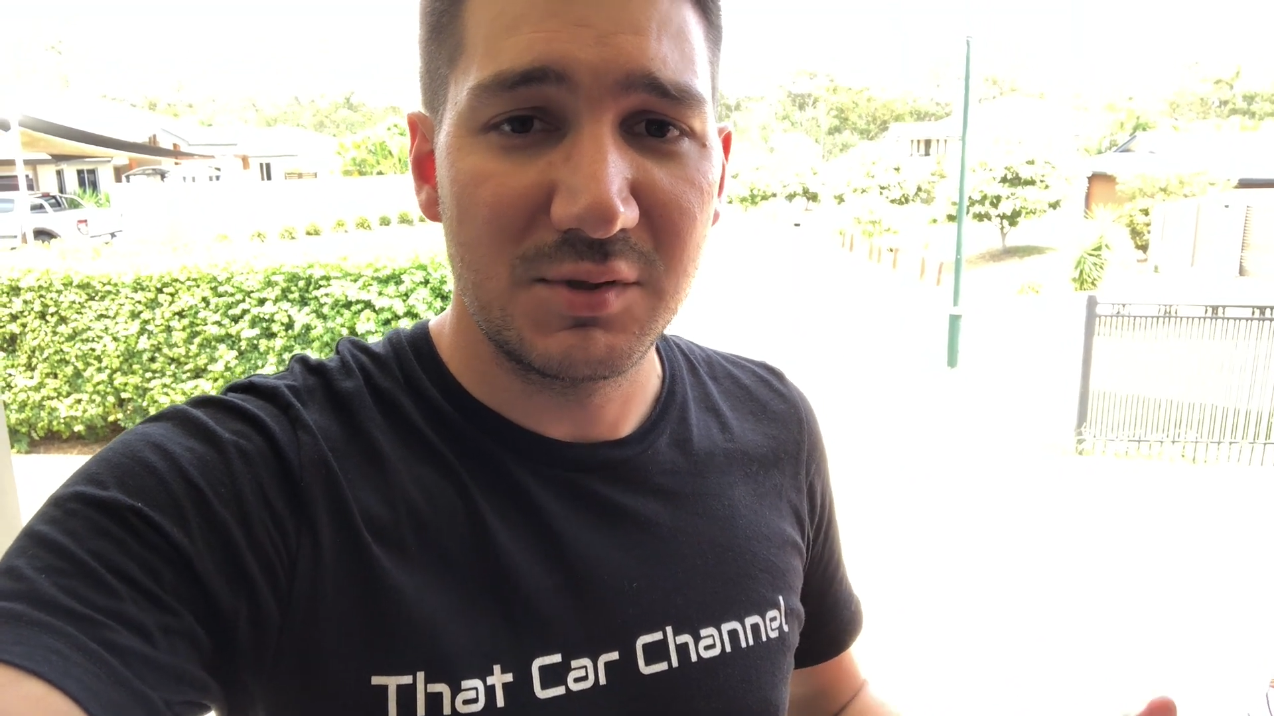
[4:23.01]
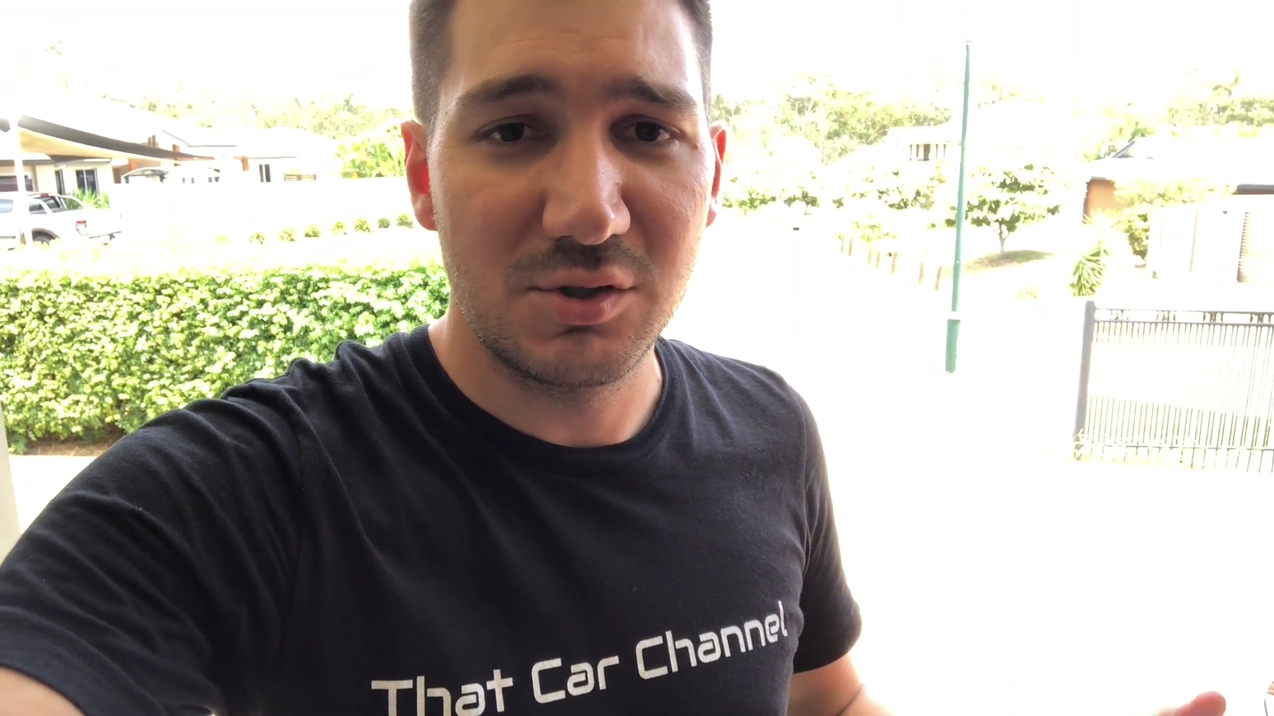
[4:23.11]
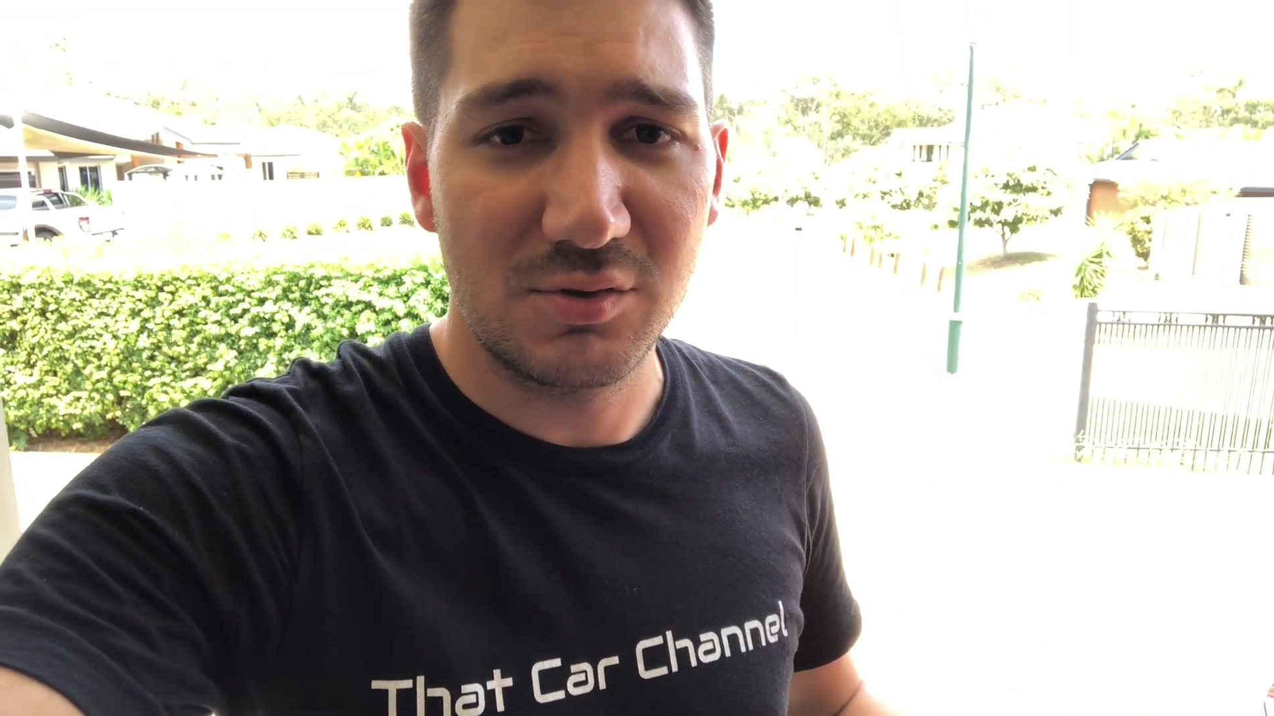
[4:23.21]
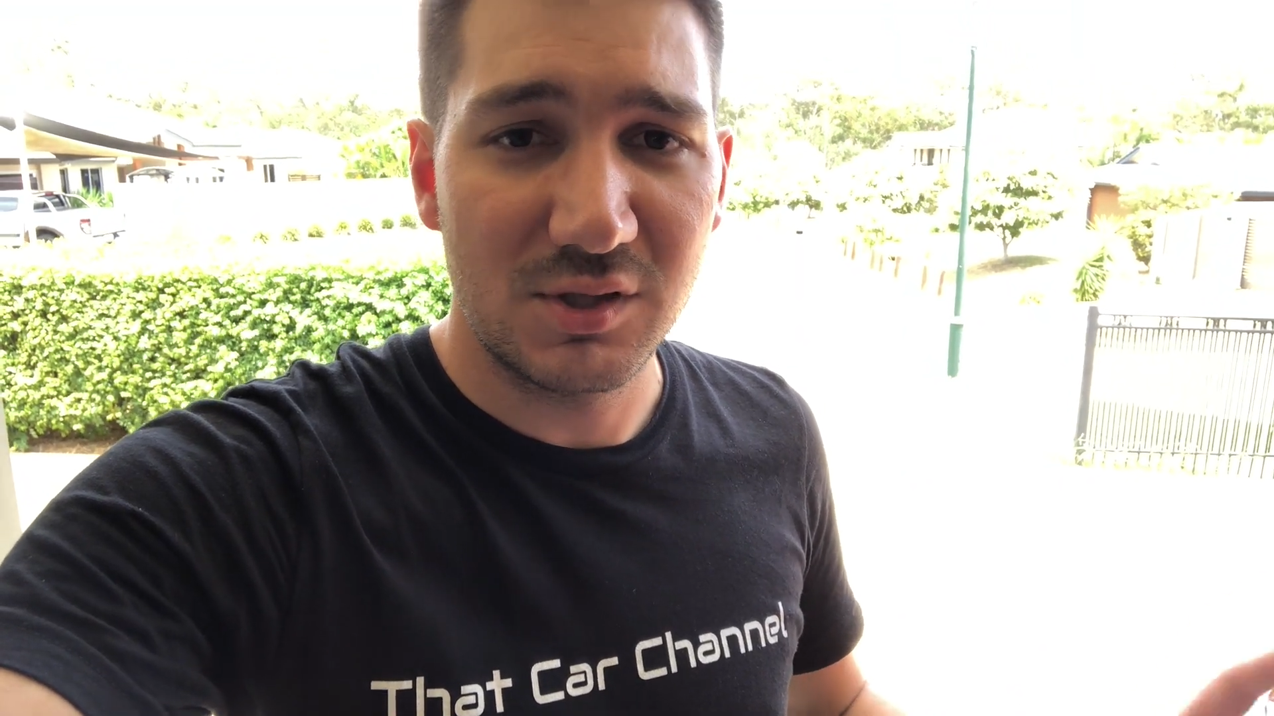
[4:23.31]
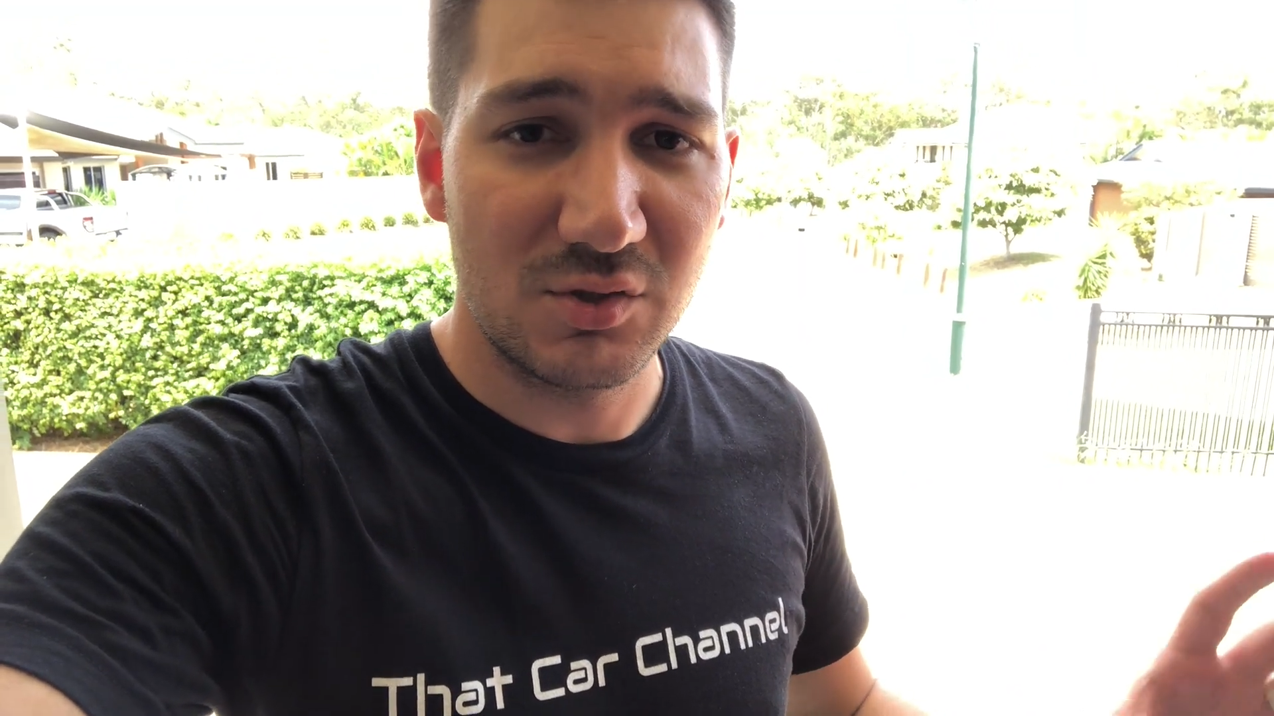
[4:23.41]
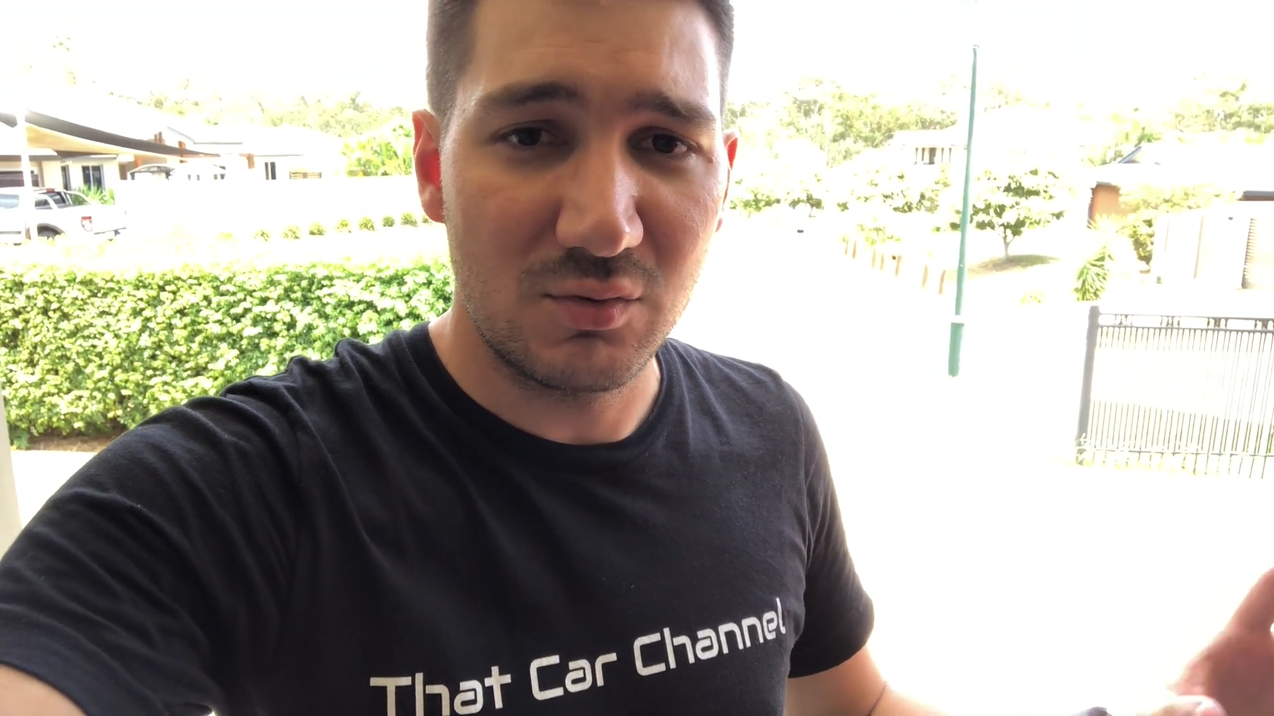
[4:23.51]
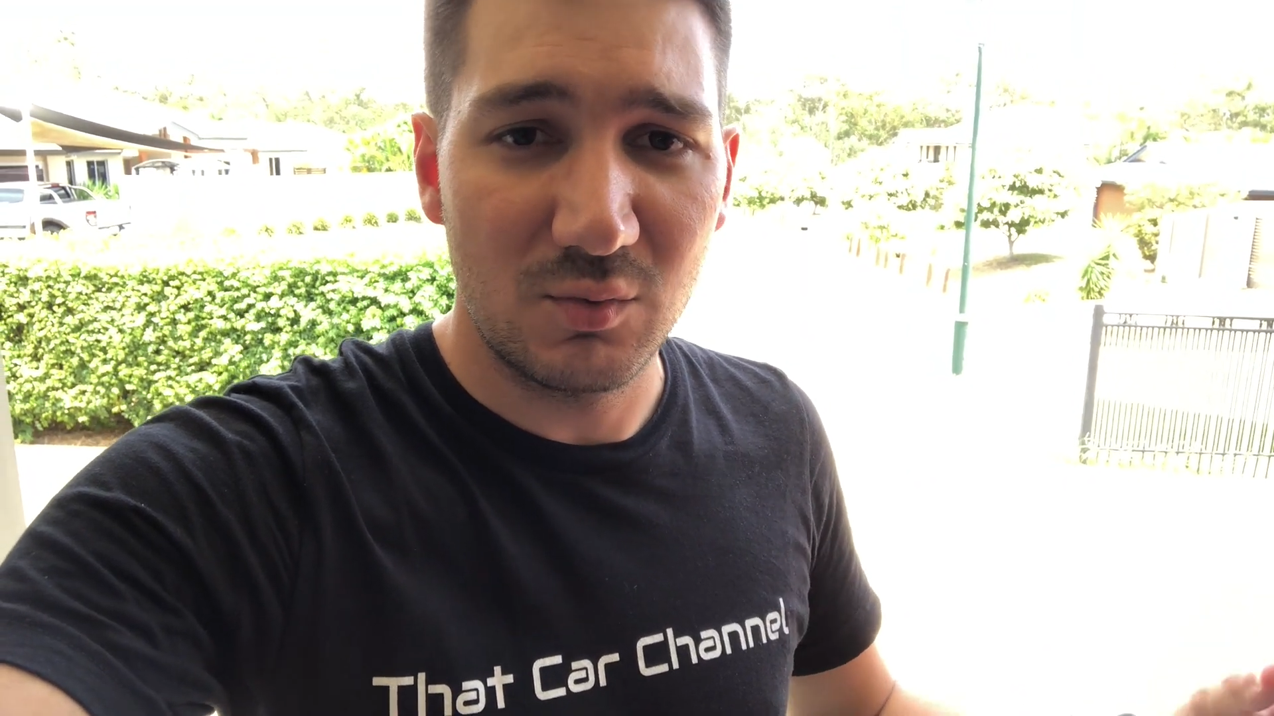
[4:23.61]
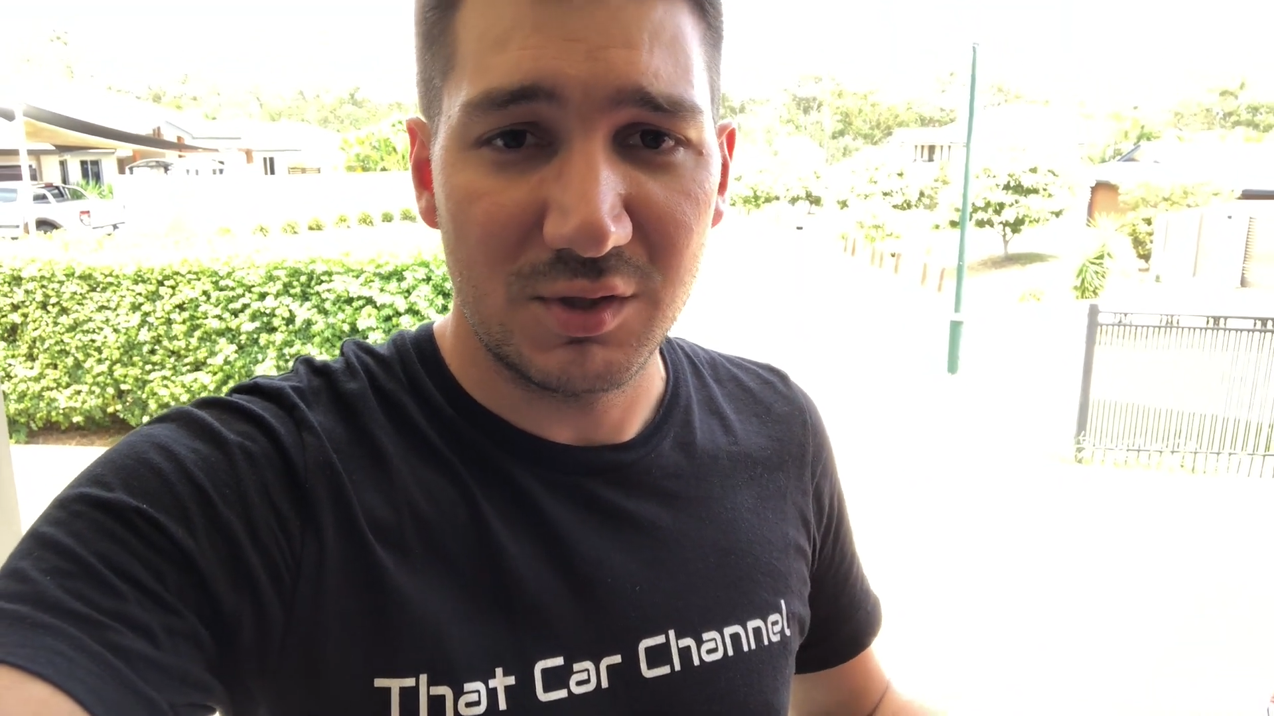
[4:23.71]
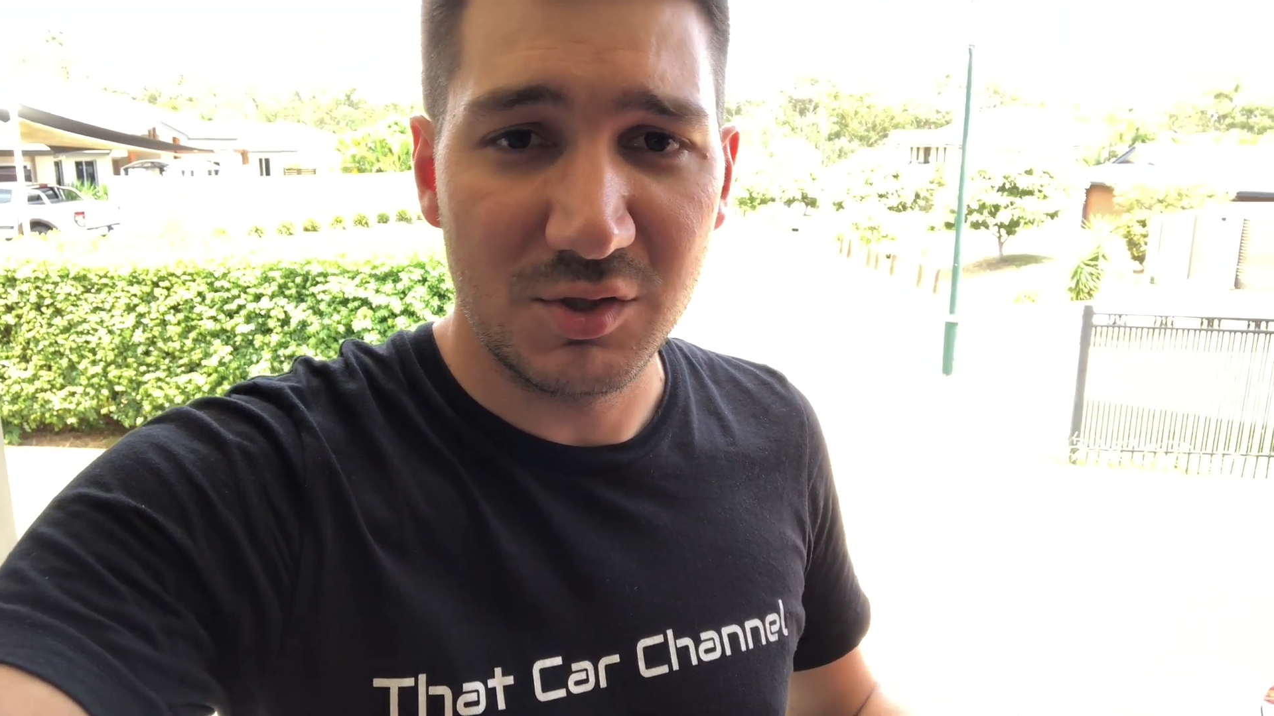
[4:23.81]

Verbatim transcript: and tricks on what